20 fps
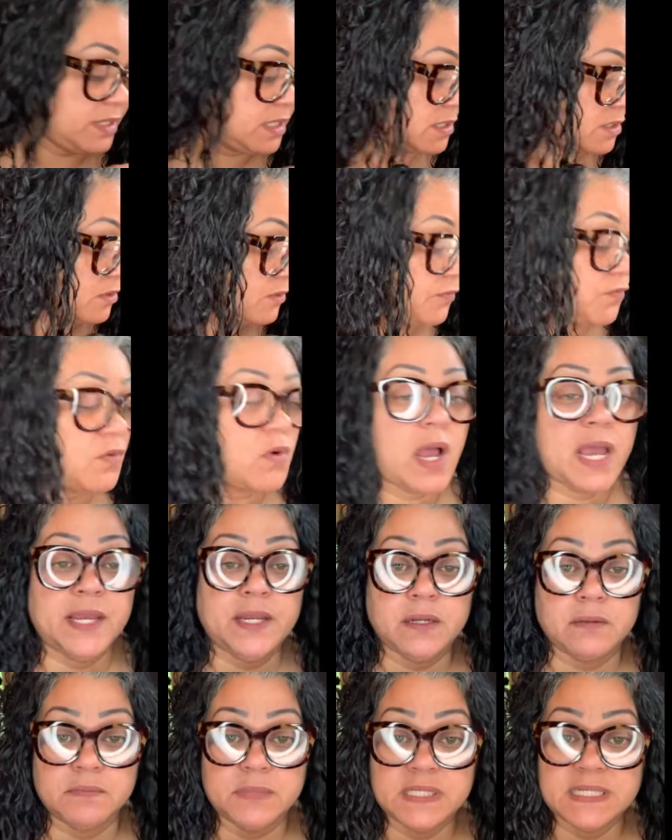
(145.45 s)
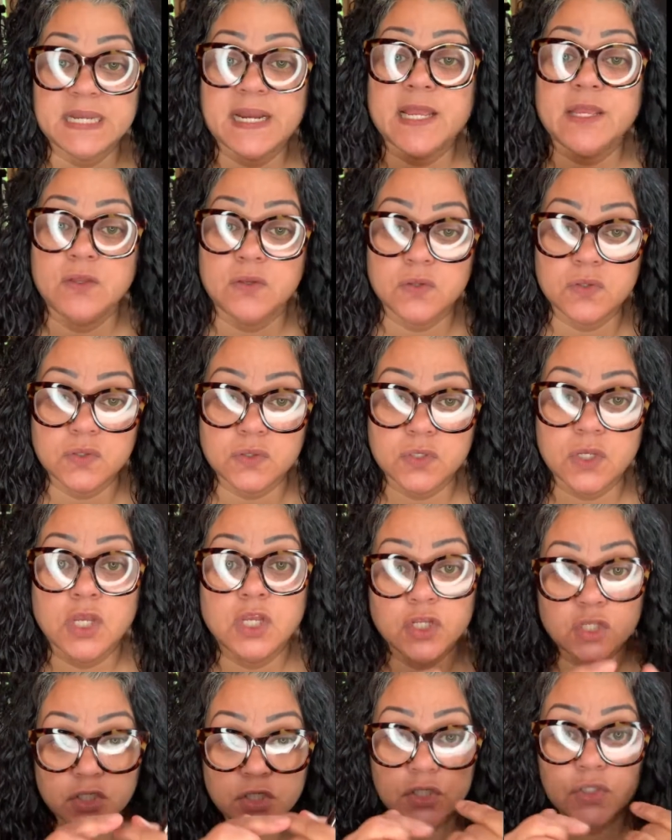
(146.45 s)
the four items that I use
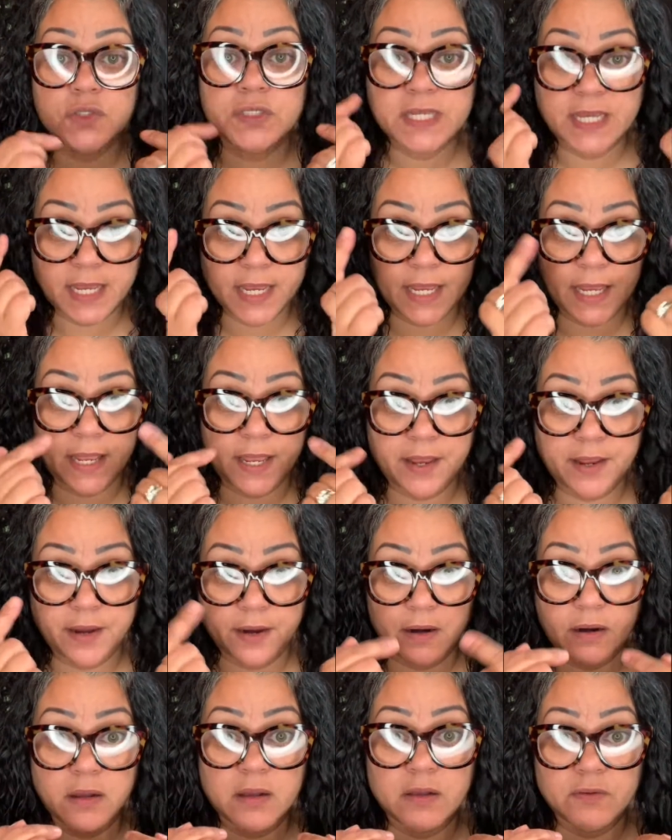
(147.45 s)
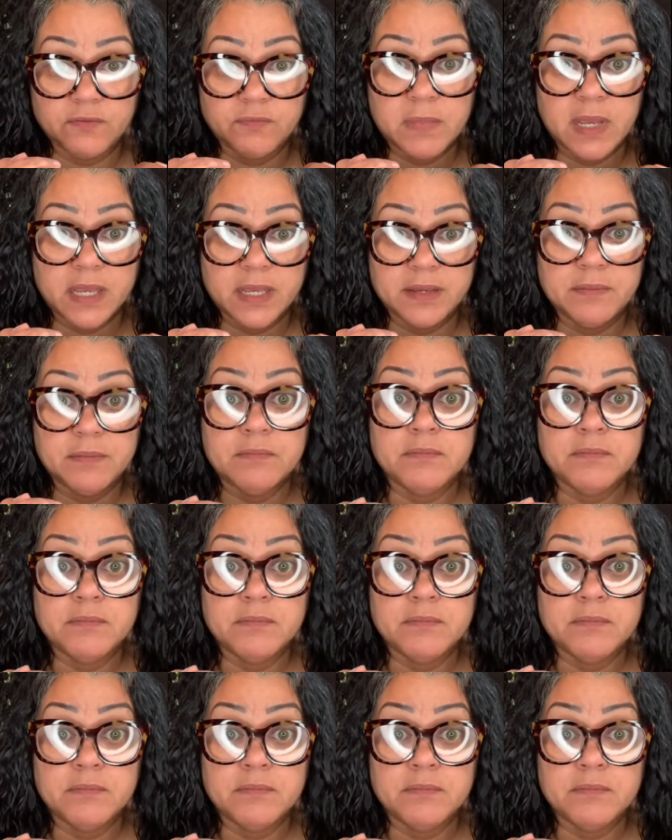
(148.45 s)
to take care of my